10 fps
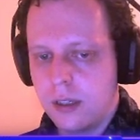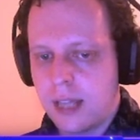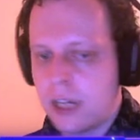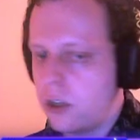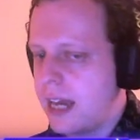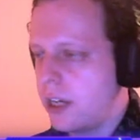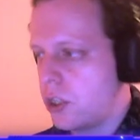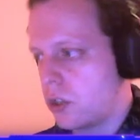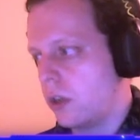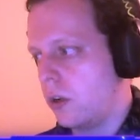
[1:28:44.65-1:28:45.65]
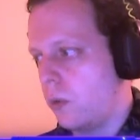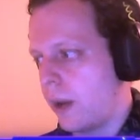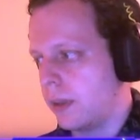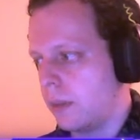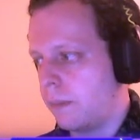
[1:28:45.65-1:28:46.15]
They do get a stronger
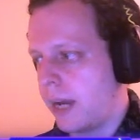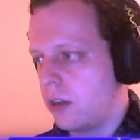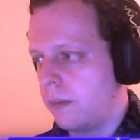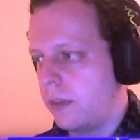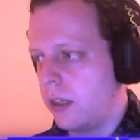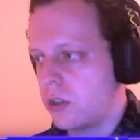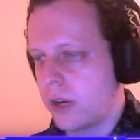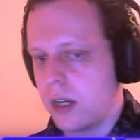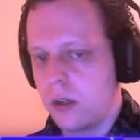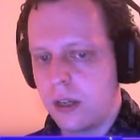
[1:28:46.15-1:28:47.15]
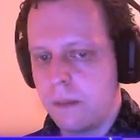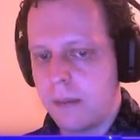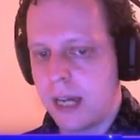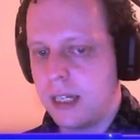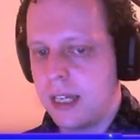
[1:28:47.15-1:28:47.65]
weapon. The bite of the Drake
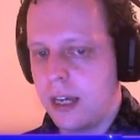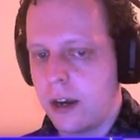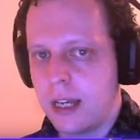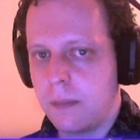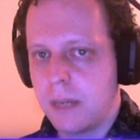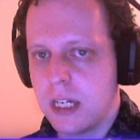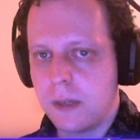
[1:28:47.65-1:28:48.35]
Companion here only appears to be